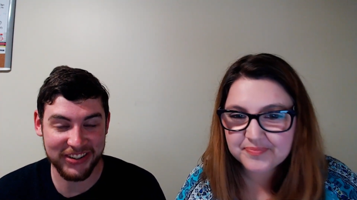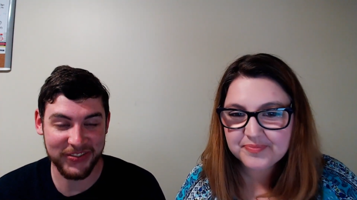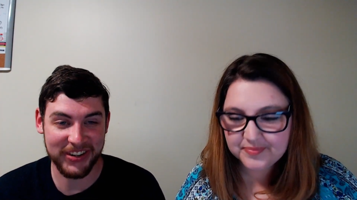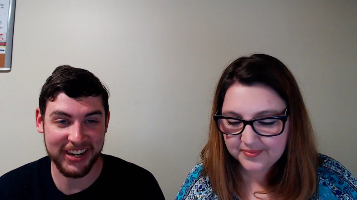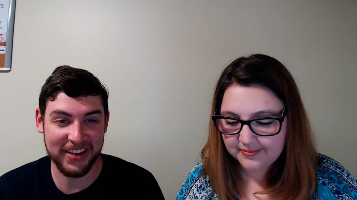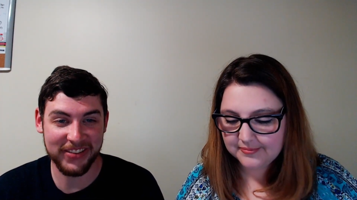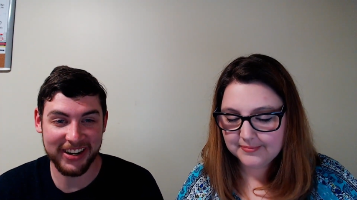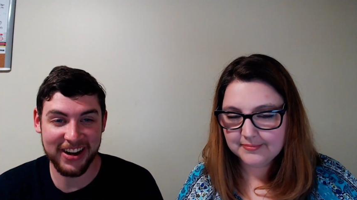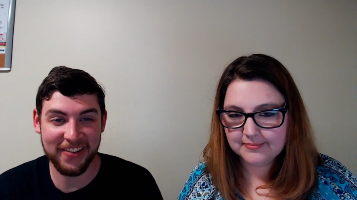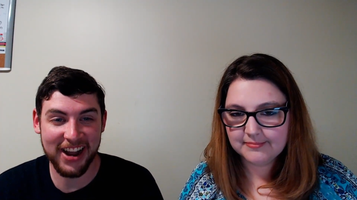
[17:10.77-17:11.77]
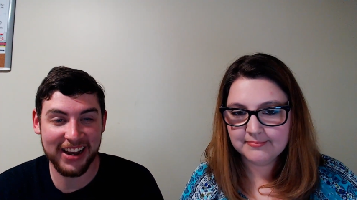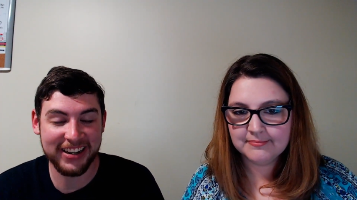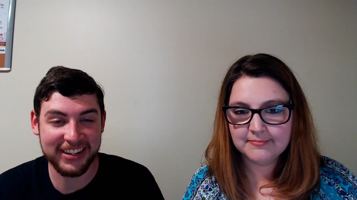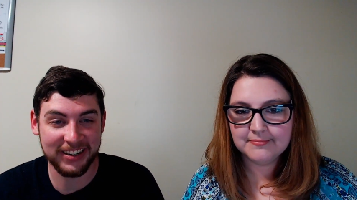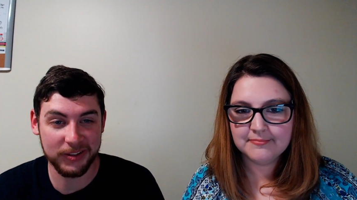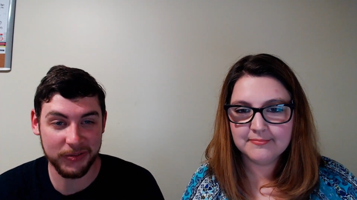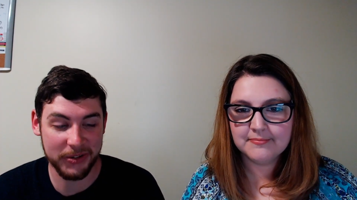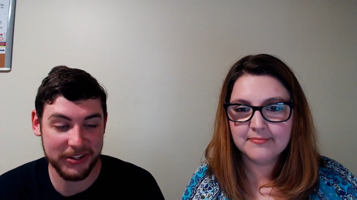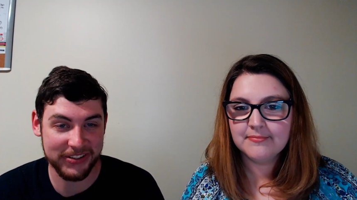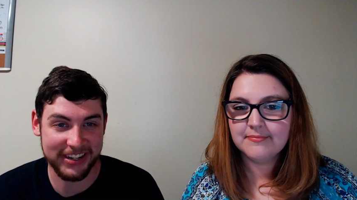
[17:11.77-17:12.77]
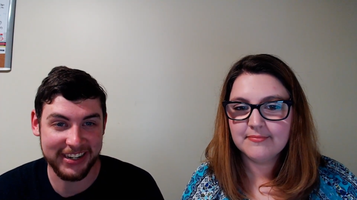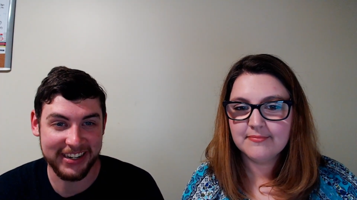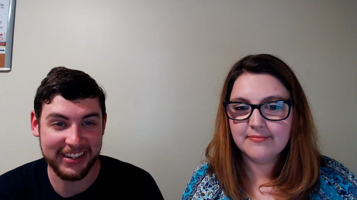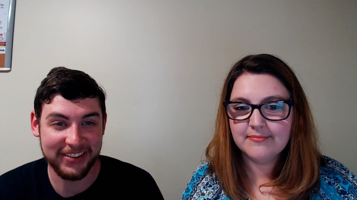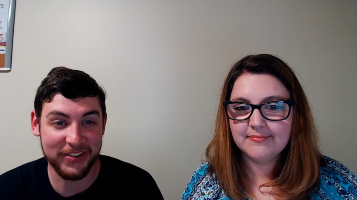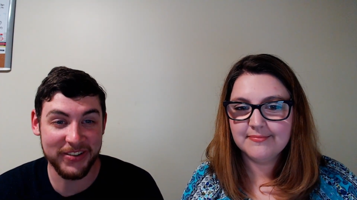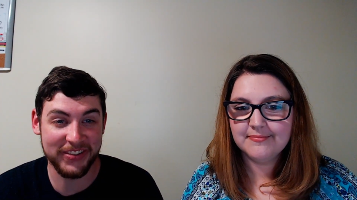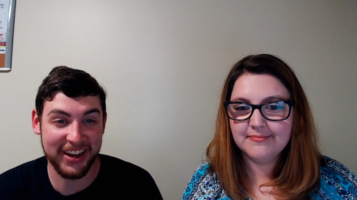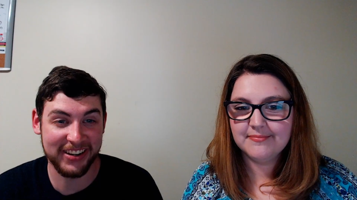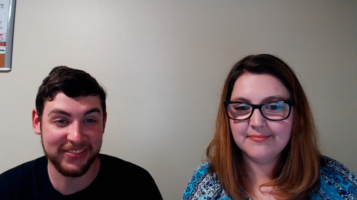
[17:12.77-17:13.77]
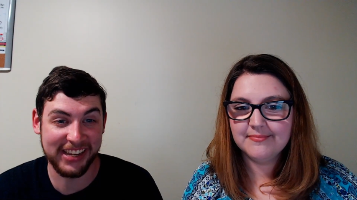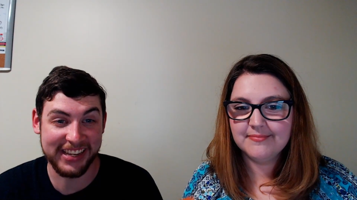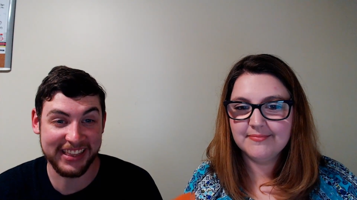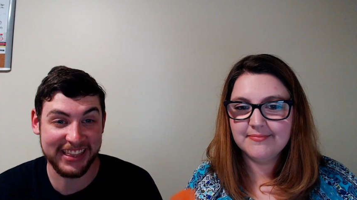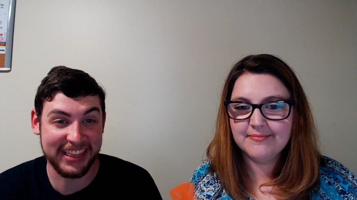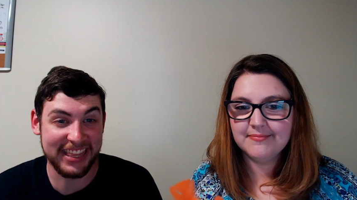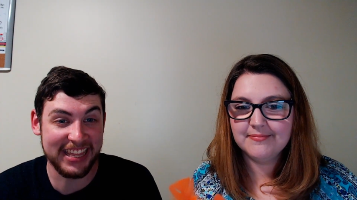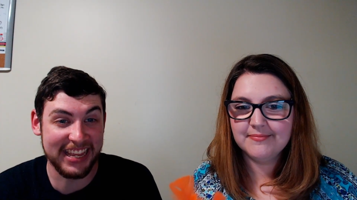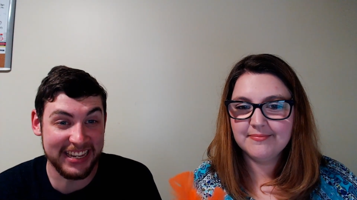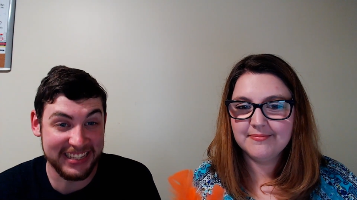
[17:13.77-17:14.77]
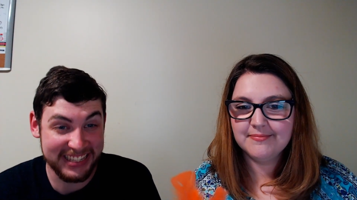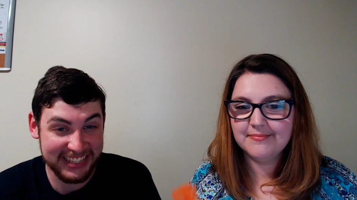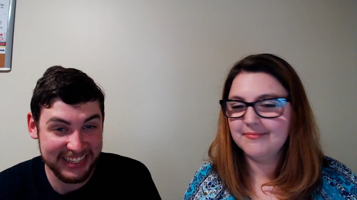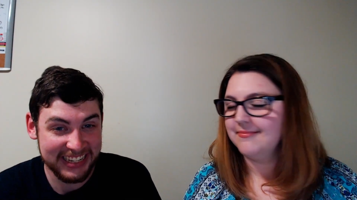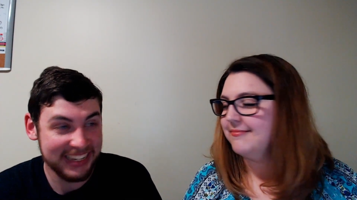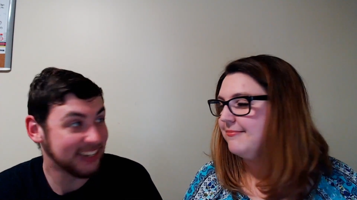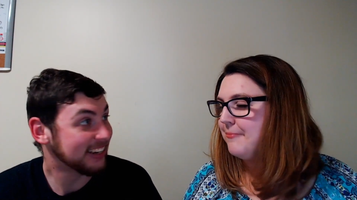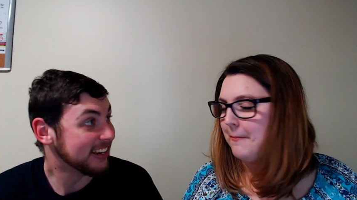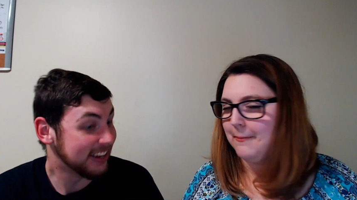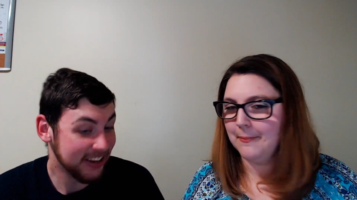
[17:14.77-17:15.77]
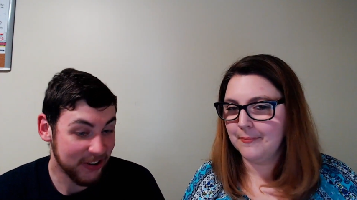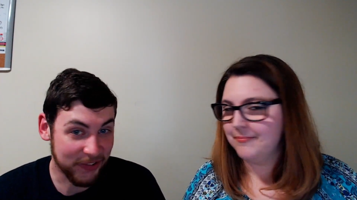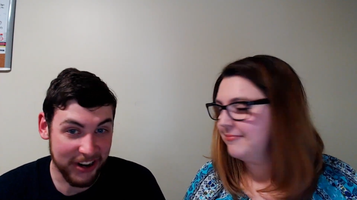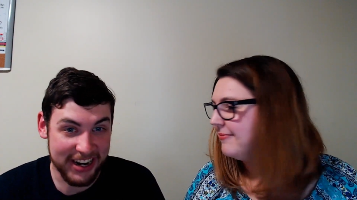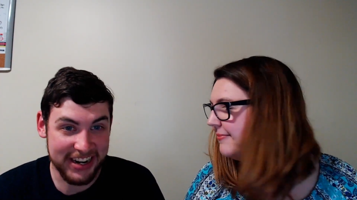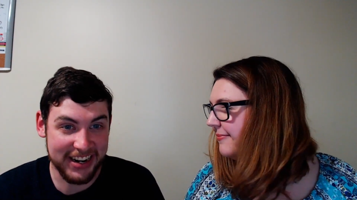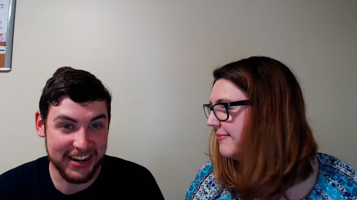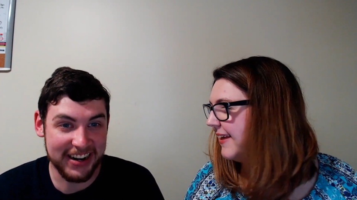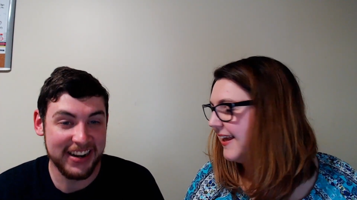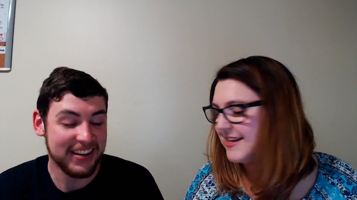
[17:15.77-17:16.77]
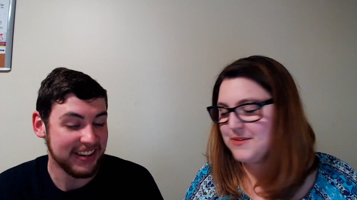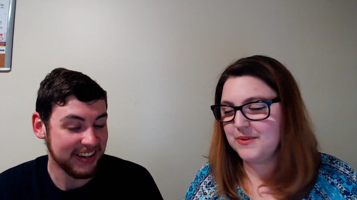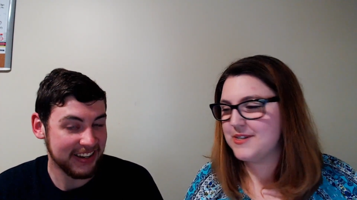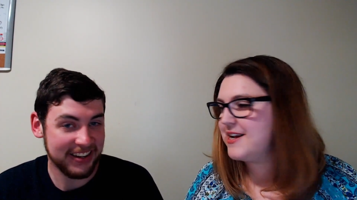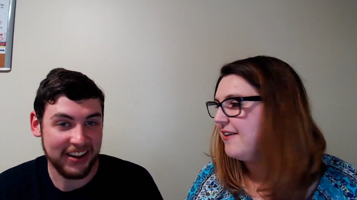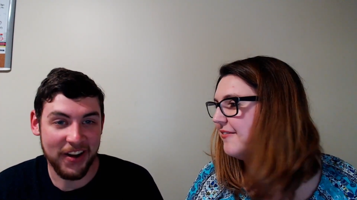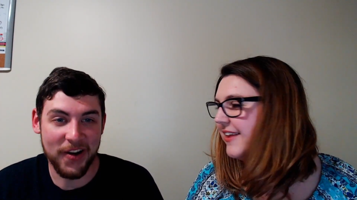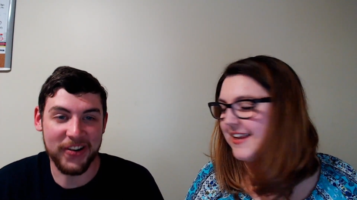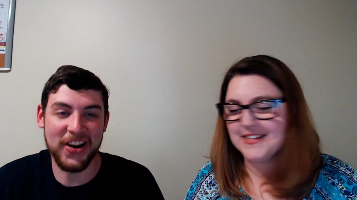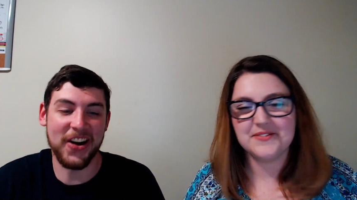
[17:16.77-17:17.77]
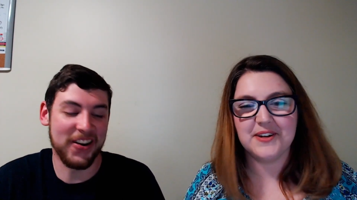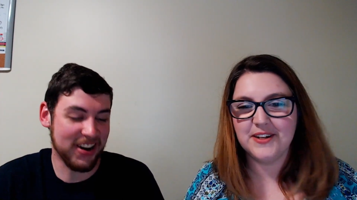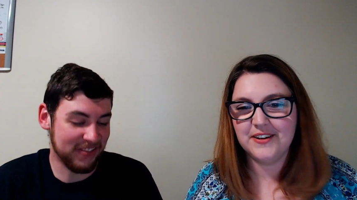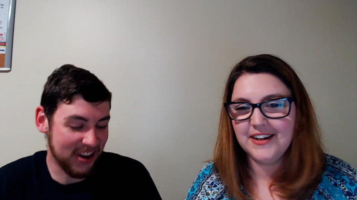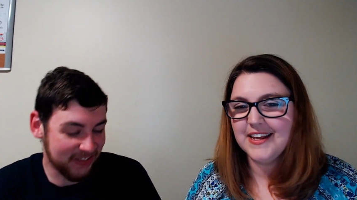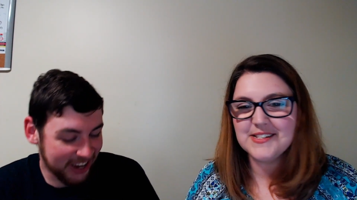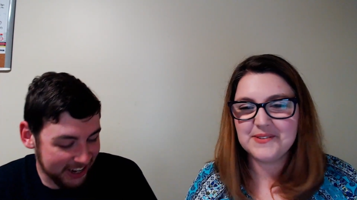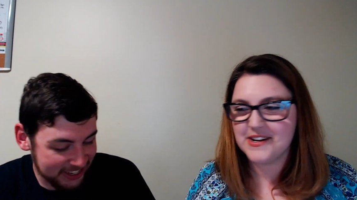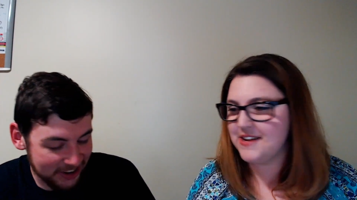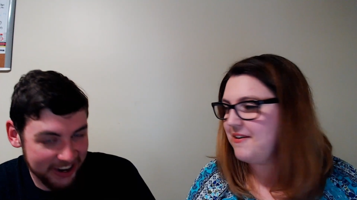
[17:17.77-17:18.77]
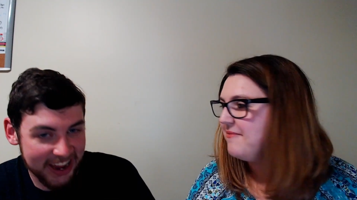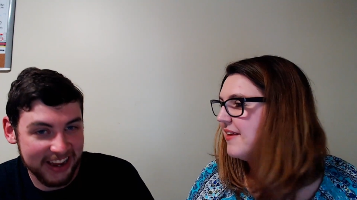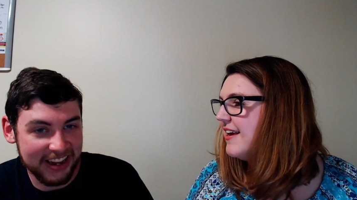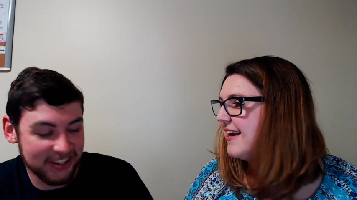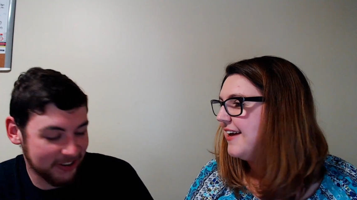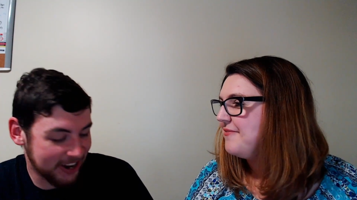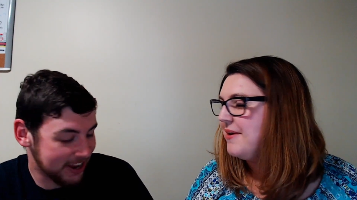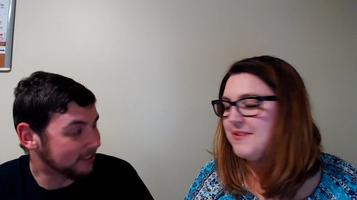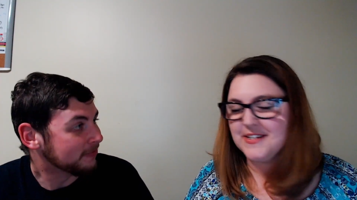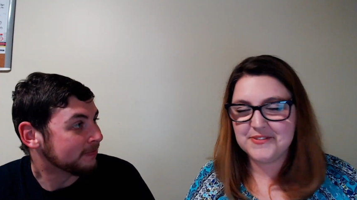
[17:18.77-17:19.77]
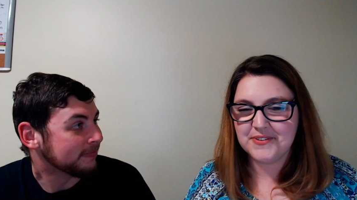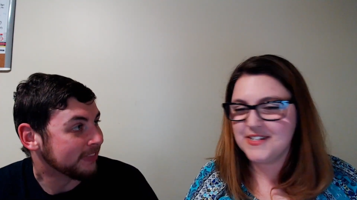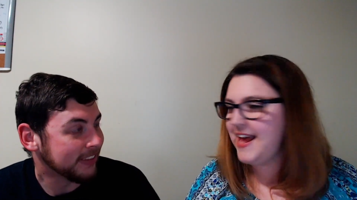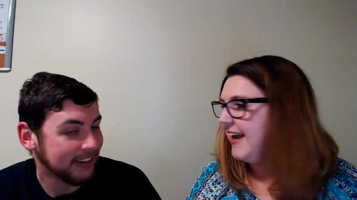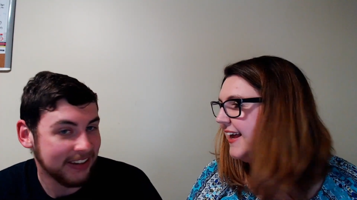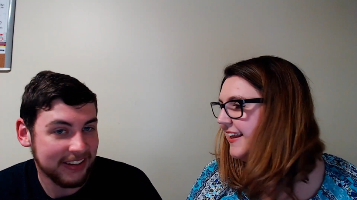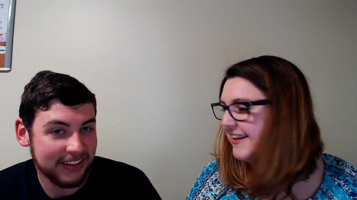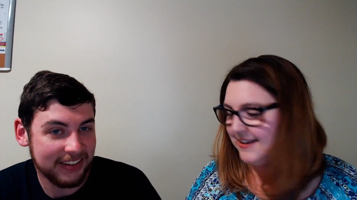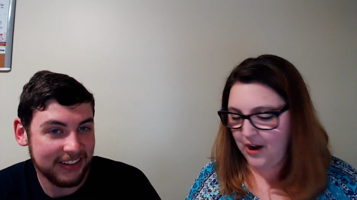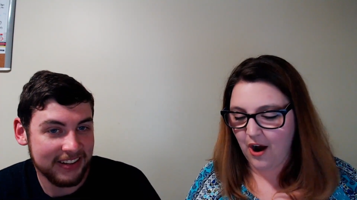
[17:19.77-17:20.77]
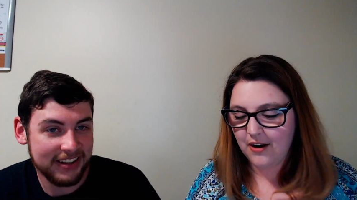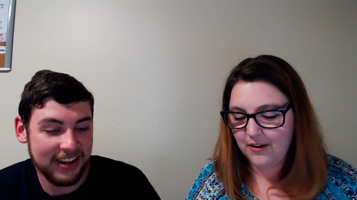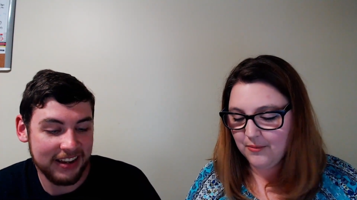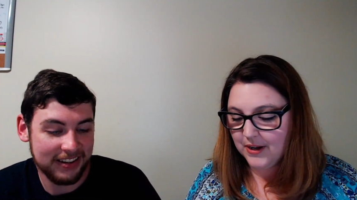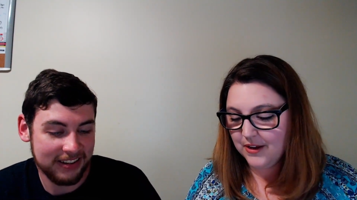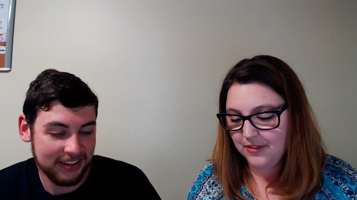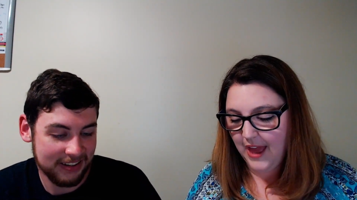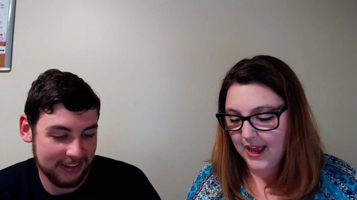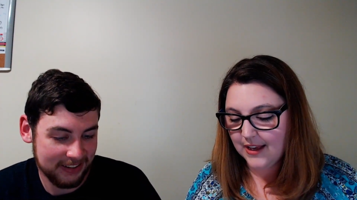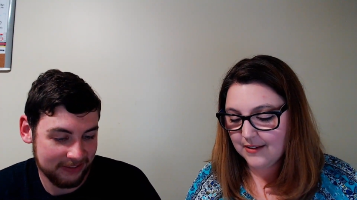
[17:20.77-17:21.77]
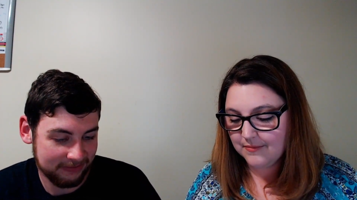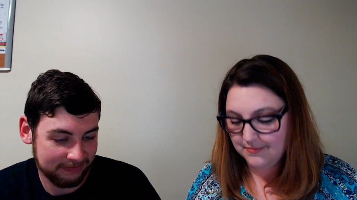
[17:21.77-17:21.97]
Speaker 1: so funny. I figured out why I couldn't hear his voice right. We found him like this. Hmm? Right here. He
Speaker 2: doesn't want to show. Oh, Carl, come on, bud. It's okay. It's okay. Maybe just for a second. Carl, what do you think?